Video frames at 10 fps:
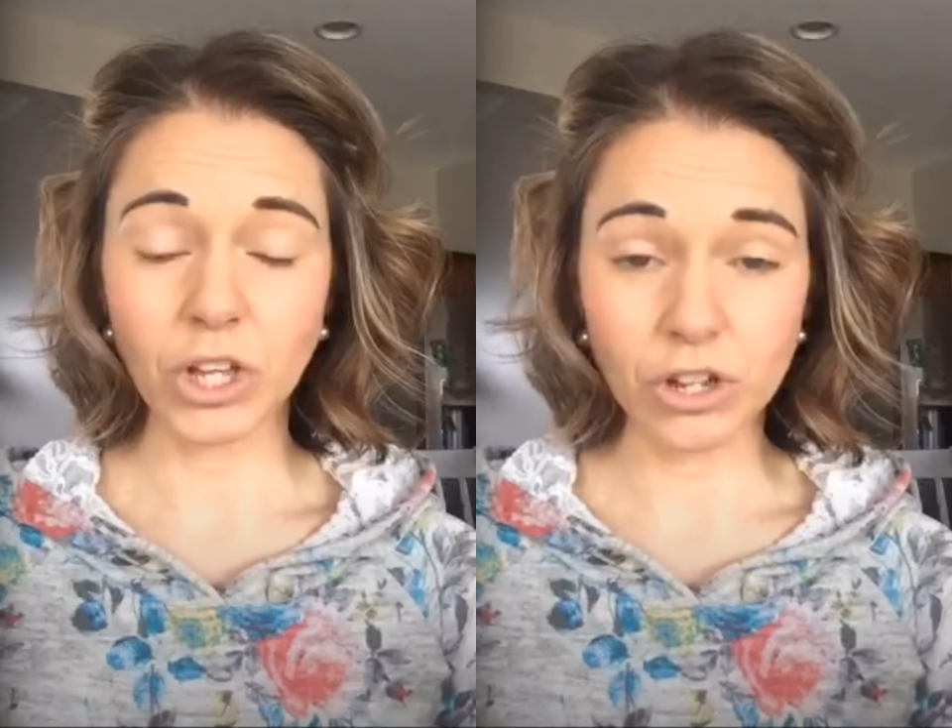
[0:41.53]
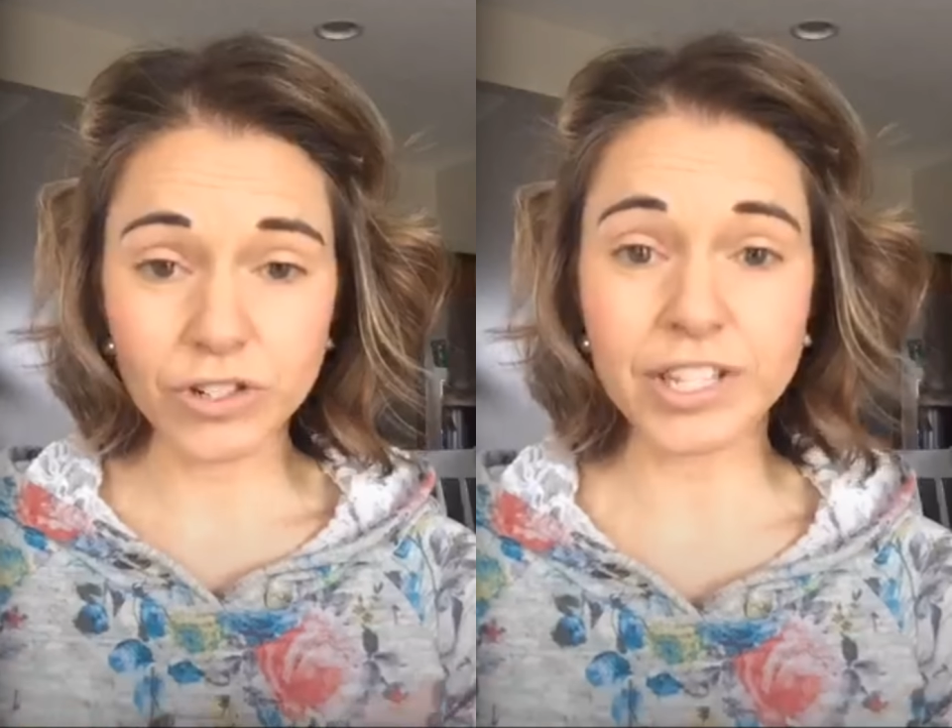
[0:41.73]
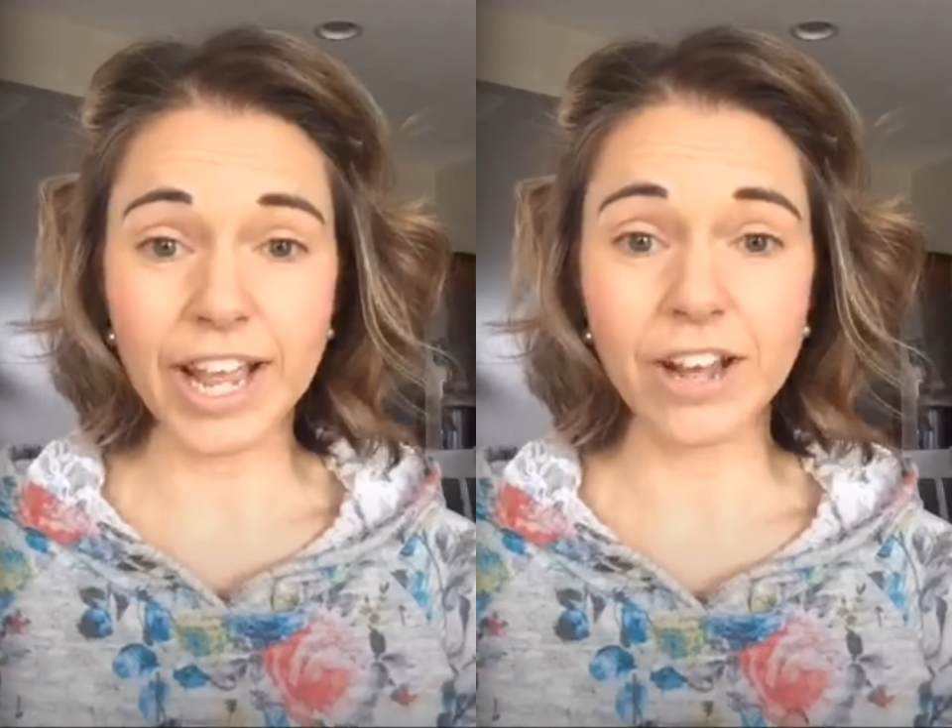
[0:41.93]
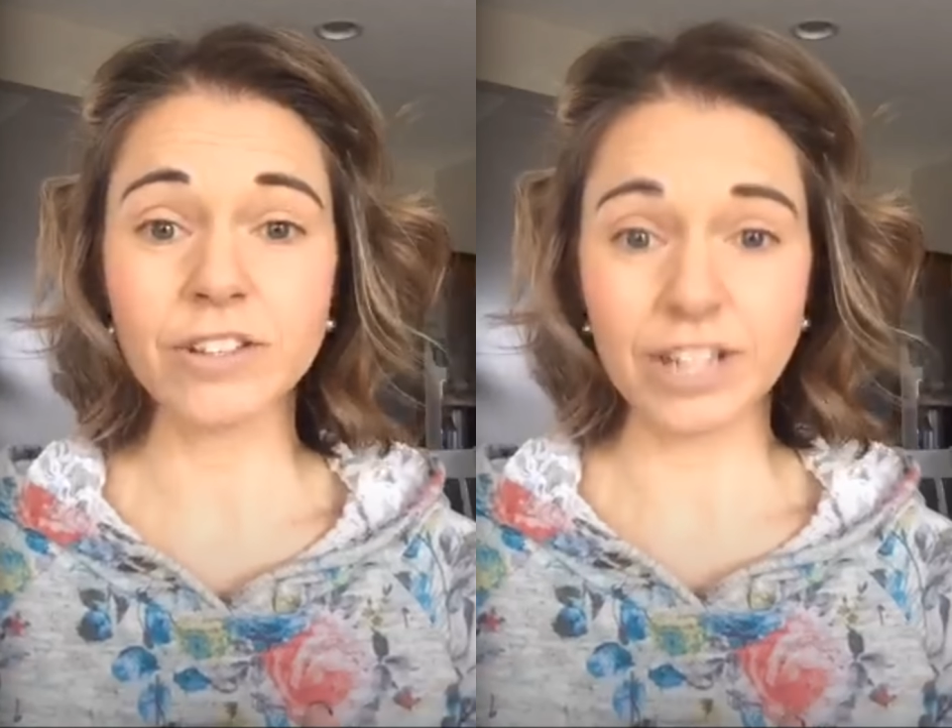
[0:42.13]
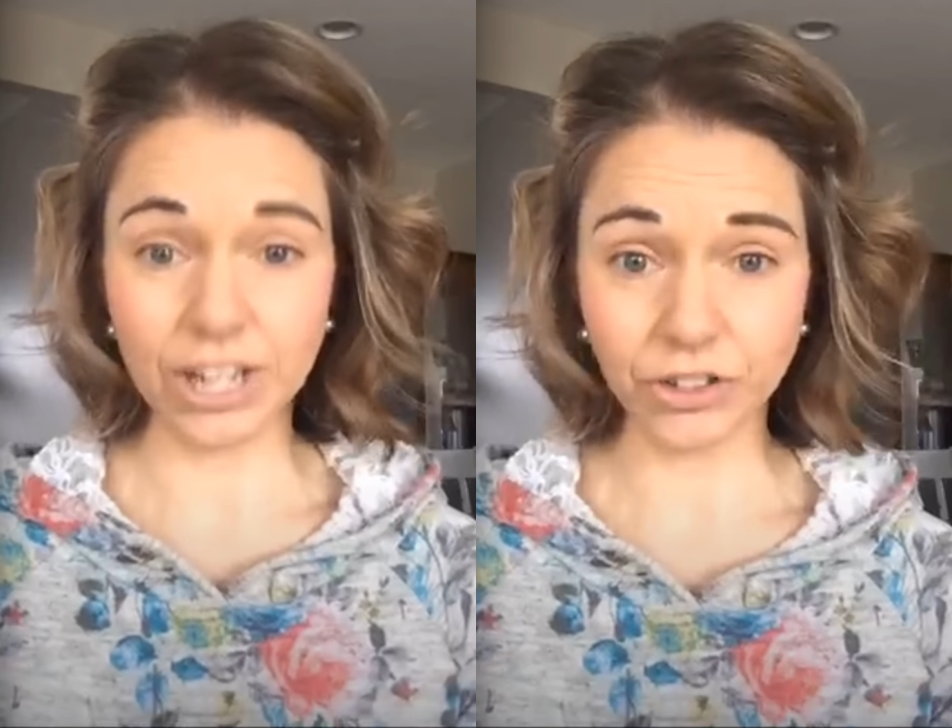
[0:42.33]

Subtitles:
your sales